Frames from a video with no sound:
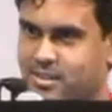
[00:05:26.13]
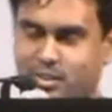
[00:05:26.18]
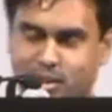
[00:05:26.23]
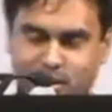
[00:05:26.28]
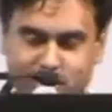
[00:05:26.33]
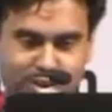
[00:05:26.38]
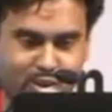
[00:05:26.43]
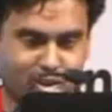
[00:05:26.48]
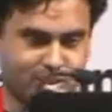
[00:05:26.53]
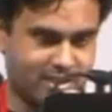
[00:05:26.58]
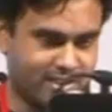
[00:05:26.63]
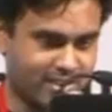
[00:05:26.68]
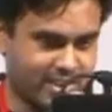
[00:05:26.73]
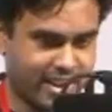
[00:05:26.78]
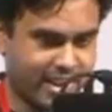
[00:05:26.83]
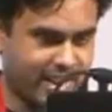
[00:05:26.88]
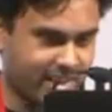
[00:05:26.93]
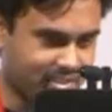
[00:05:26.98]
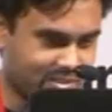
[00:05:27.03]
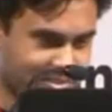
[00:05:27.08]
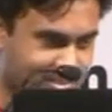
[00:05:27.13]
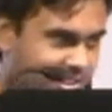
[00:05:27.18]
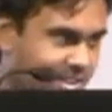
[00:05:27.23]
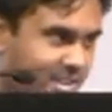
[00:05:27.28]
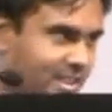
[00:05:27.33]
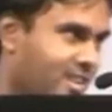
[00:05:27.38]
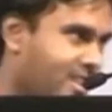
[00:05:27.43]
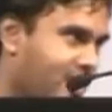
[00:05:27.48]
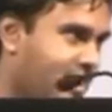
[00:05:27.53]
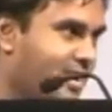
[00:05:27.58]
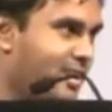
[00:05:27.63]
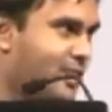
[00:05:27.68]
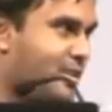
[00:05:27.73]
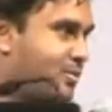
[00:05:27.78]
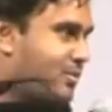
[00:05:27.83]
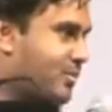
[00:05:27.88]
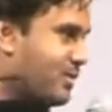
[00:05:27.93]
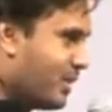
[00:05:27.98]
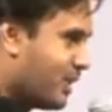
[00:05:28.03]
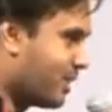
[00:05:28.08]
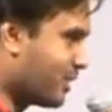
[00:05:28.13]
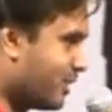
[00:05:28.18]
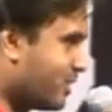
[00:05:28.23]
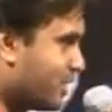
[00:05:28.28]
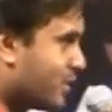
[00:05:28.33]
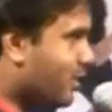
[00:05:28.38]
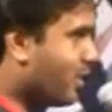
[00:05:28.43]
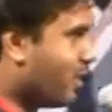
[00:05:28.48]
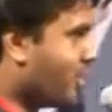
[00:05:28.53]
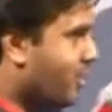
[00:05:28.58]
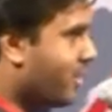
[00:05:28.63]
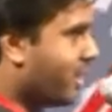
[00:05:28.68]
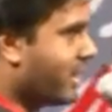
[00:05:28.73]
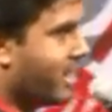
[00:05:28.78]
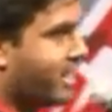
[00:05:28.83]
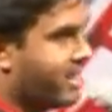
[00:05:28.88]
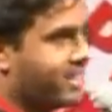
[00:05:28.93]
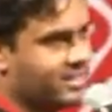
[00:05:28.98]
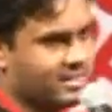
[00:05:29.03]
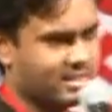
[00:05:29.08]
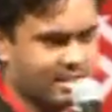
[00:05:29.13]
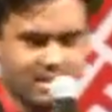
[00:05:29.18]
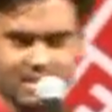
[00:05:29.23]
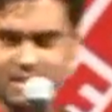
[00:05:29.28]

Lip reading: you're a rock star again. You're good to go, and